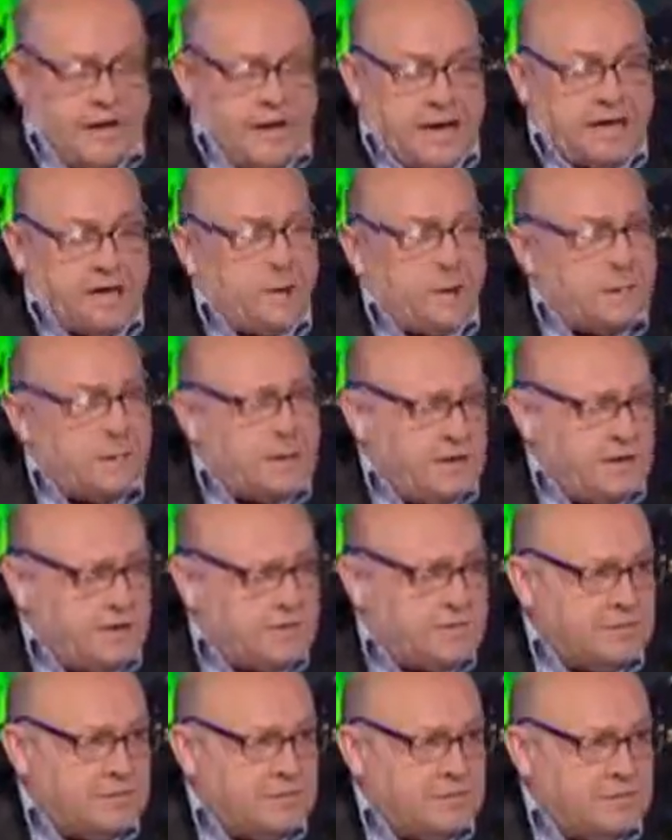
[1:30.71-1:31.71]
And it
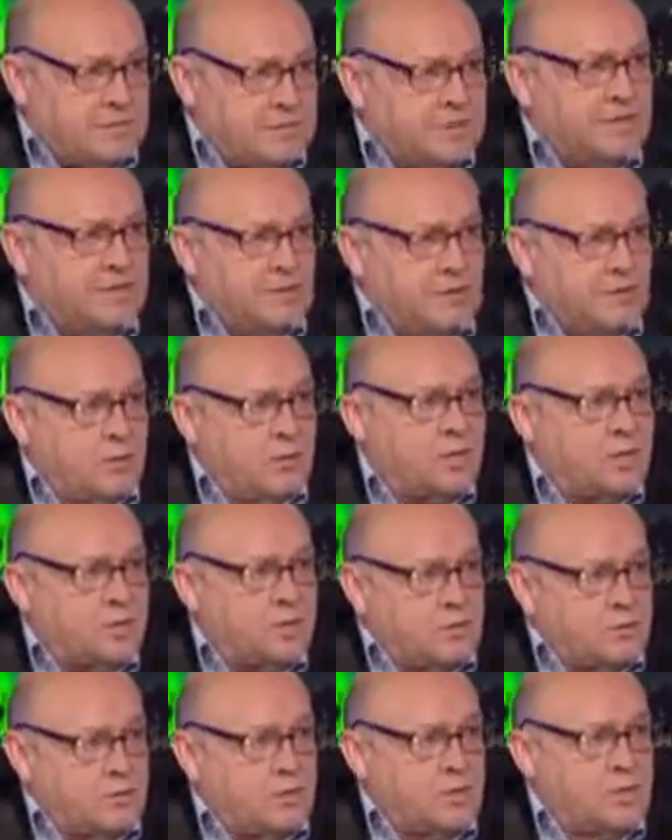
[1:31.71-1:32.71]
appears that the
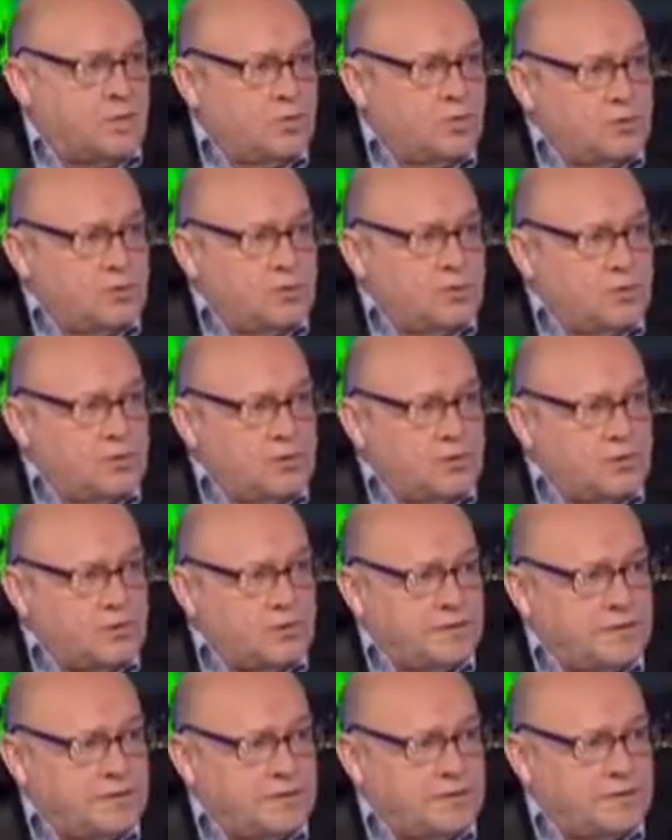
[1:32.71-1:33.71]
numbers were only going to
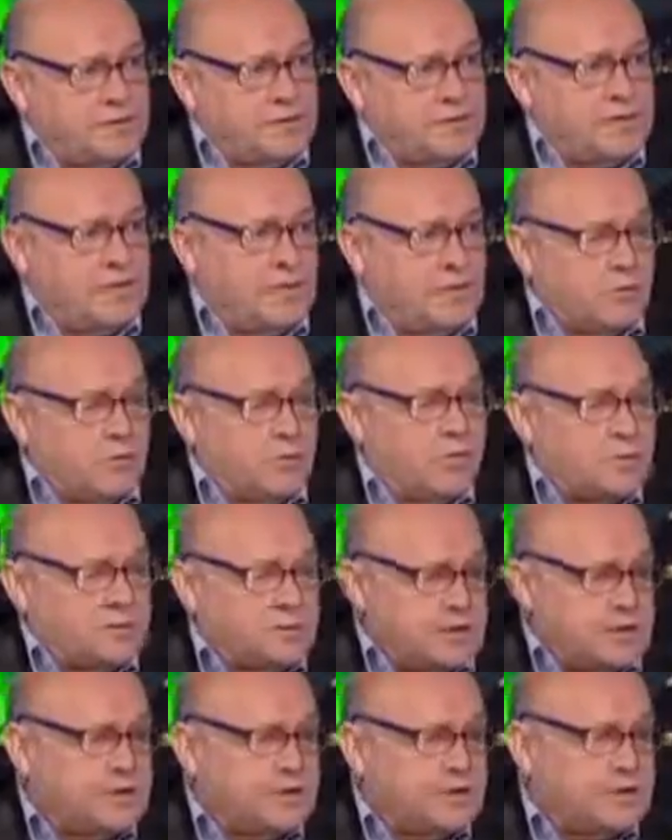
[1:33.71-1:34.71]
increase. And I know
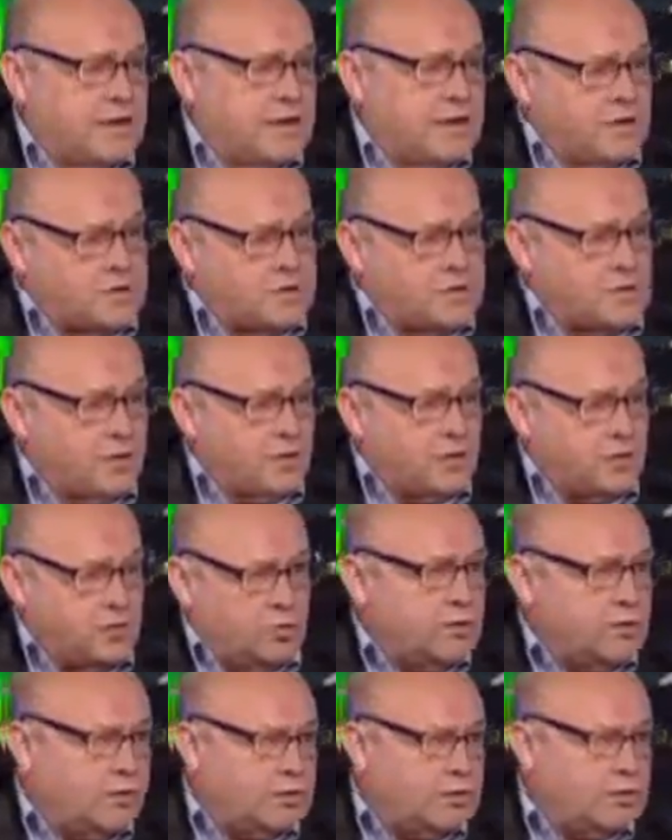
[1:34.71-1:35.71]
that since then some of the
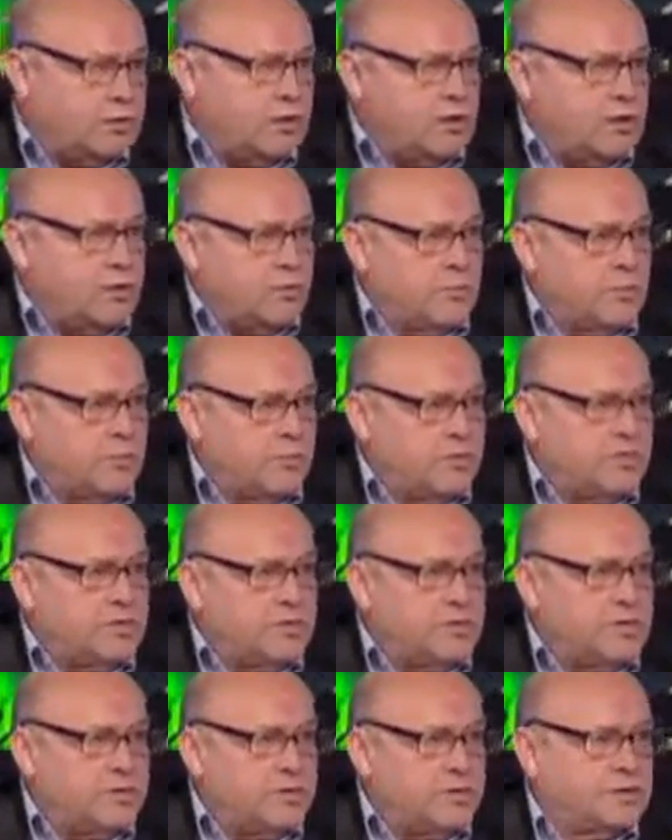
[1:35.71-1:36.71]
news that's been coming out of
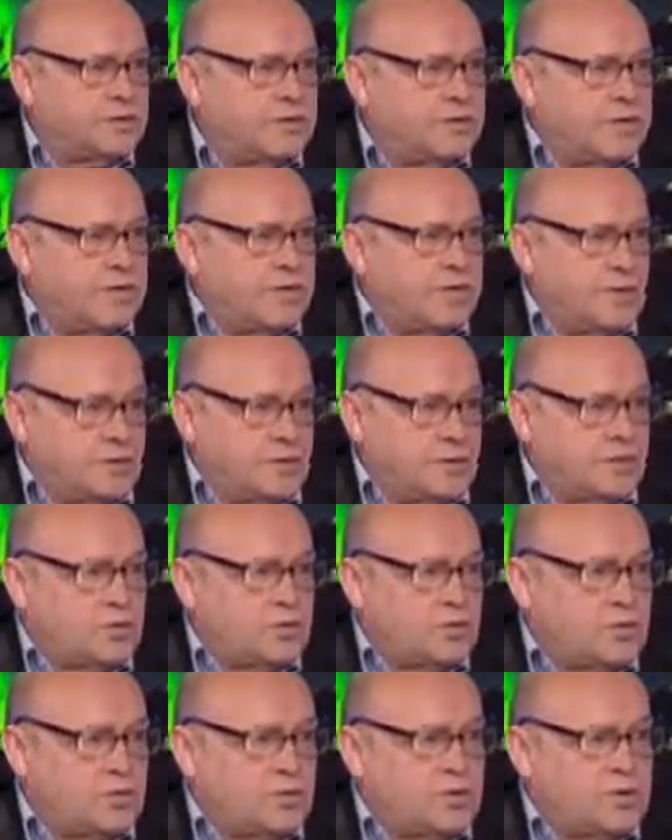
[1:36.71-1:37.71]
the region has
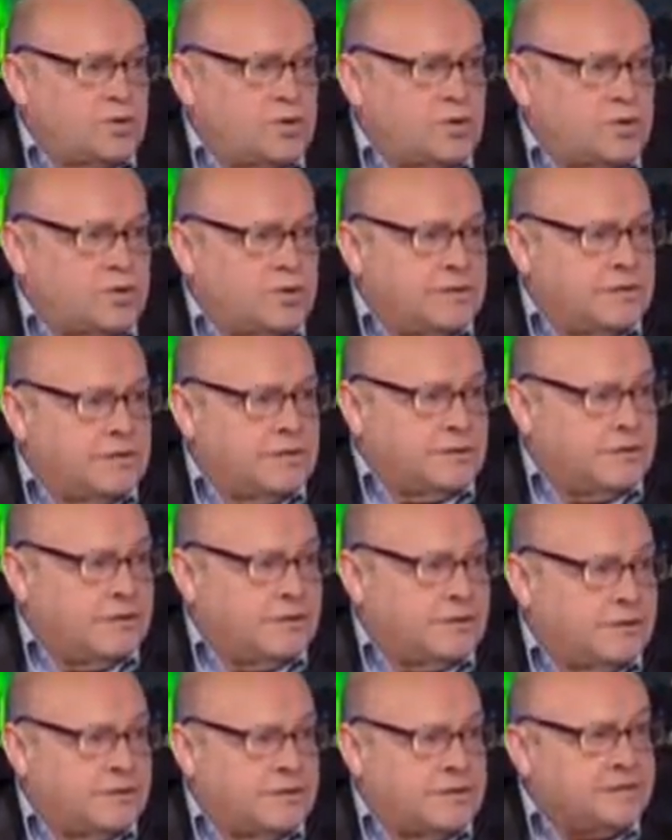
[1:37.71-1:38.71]
shown
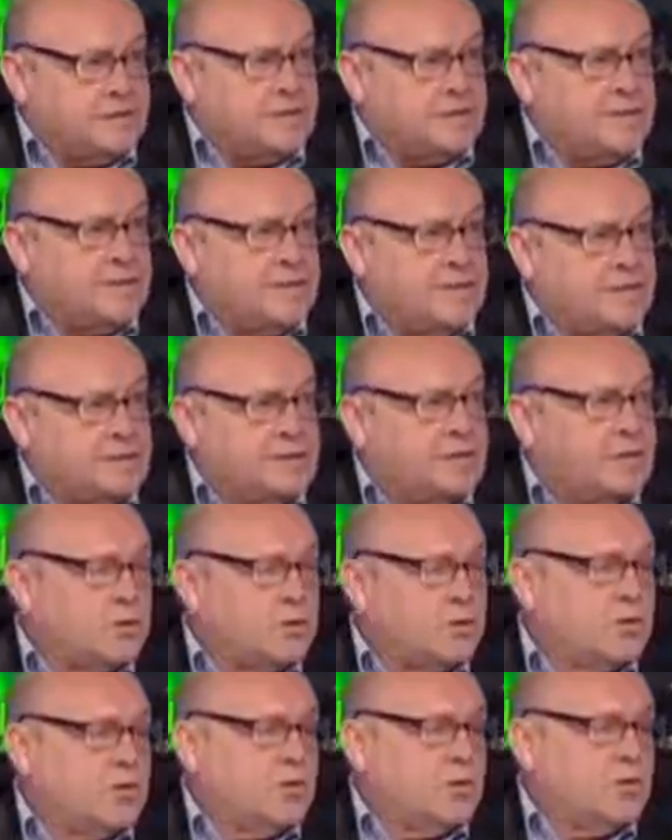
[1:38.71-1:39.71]
that the situation
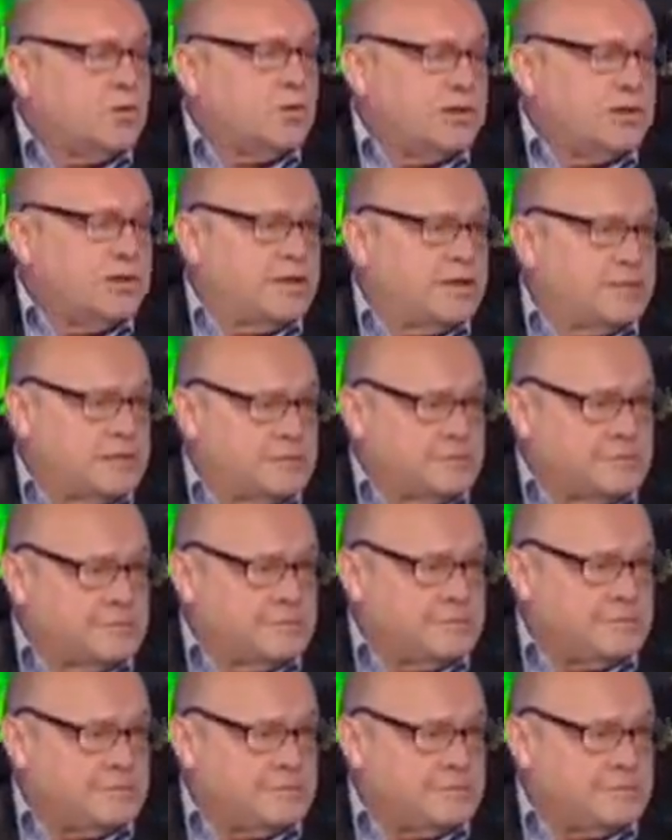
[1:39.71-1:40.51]
can only get more desperate.